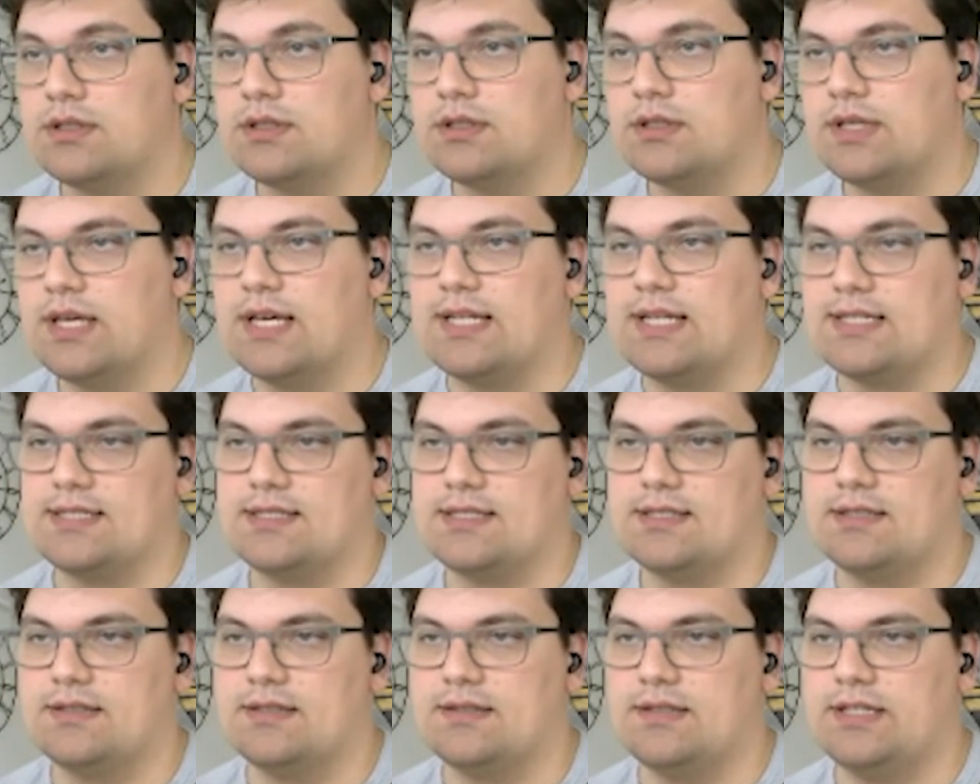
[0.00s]

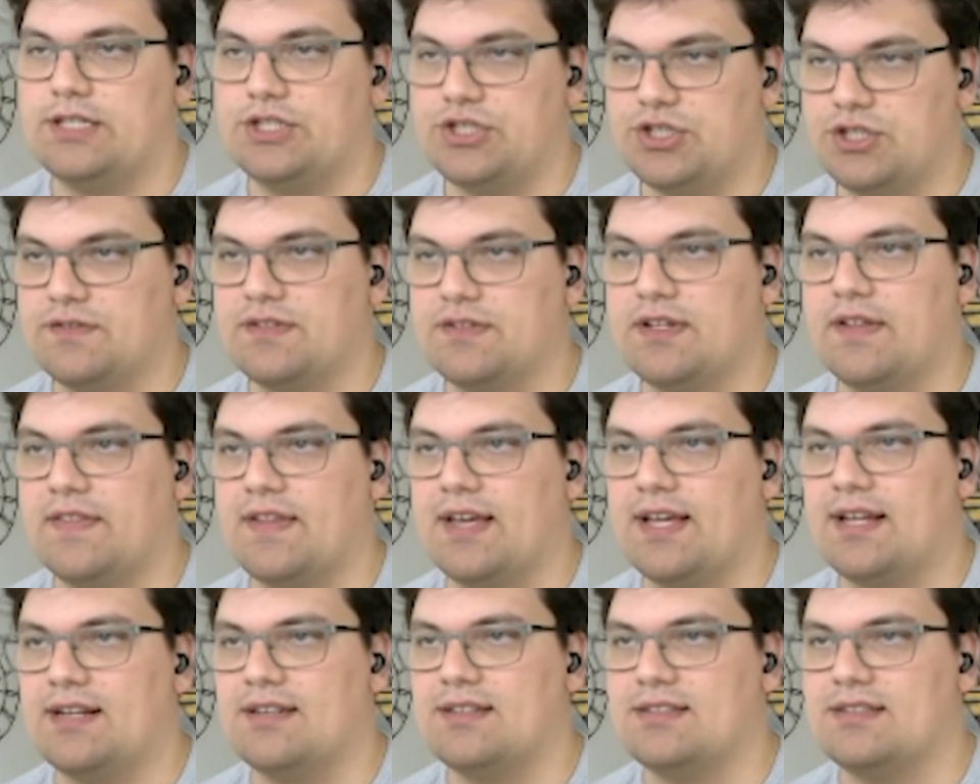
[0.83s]
Yes, he should have done
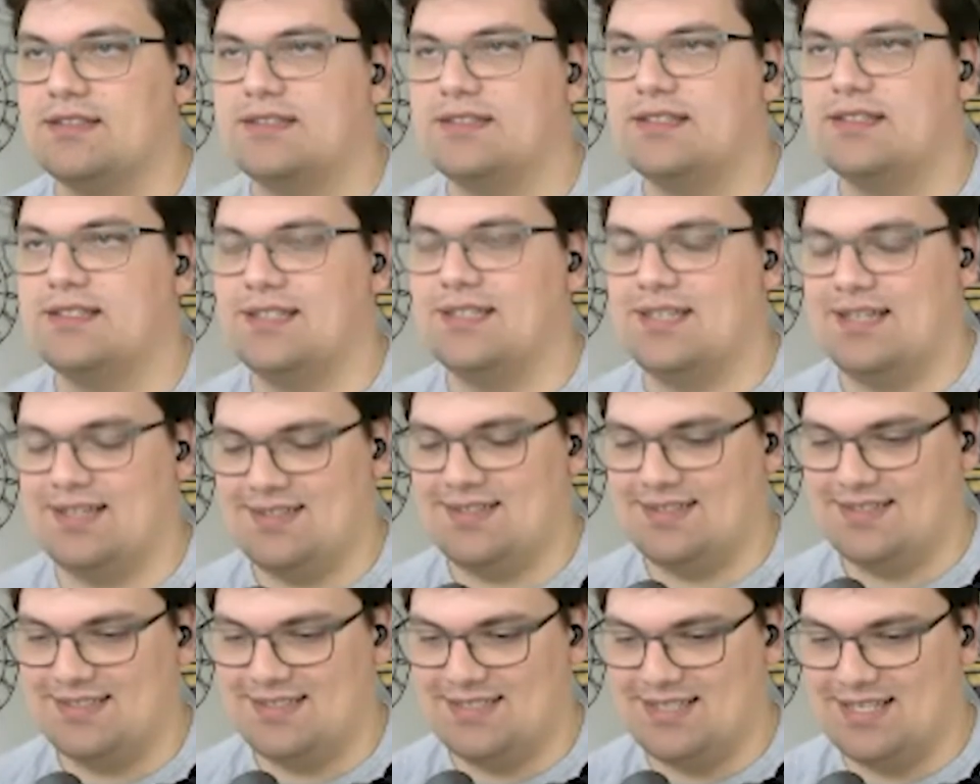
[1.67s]
that.
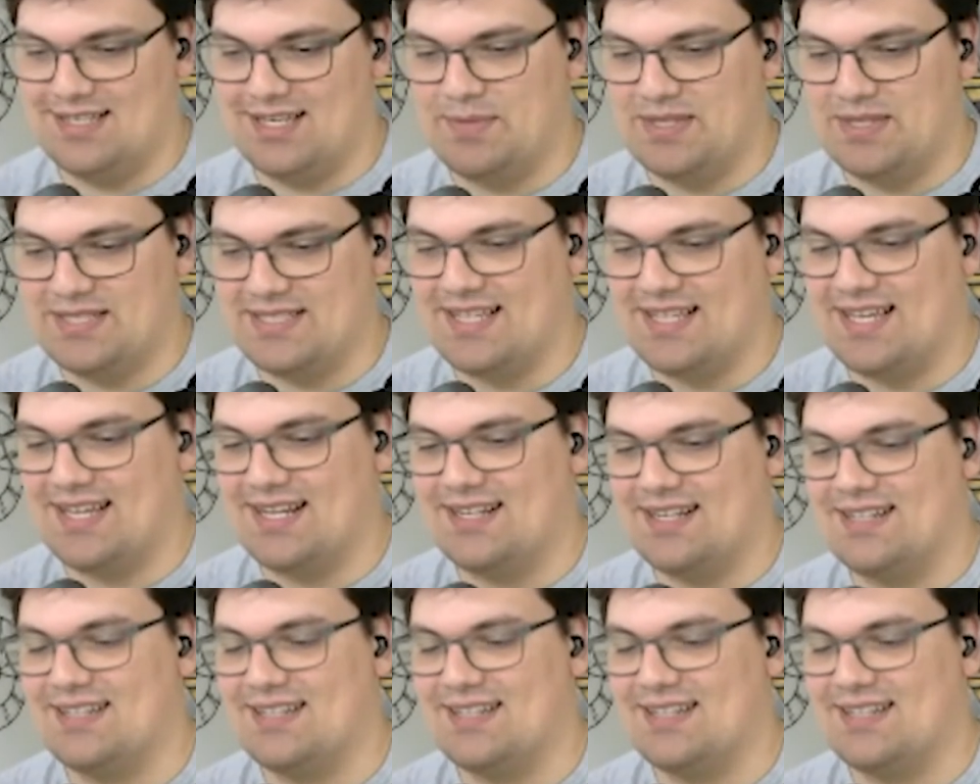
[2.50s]
I missed that.